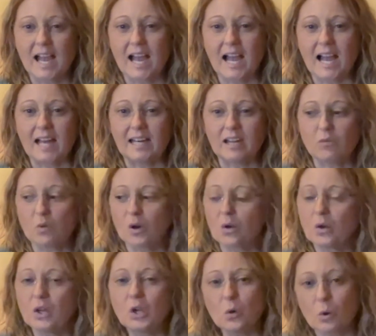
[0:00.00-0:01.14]
And if we're going
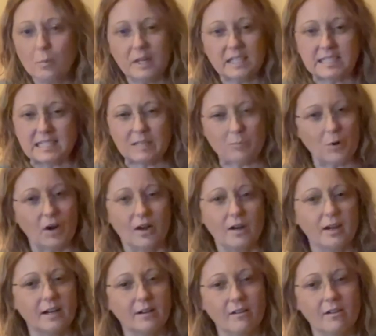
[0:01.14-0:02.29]
to go a bit deeper
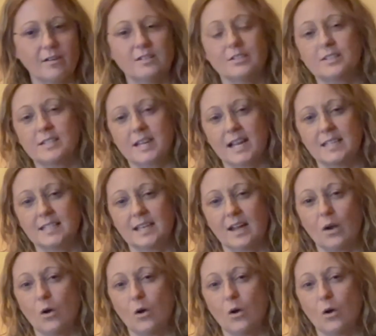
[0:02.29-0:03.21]
in our understanding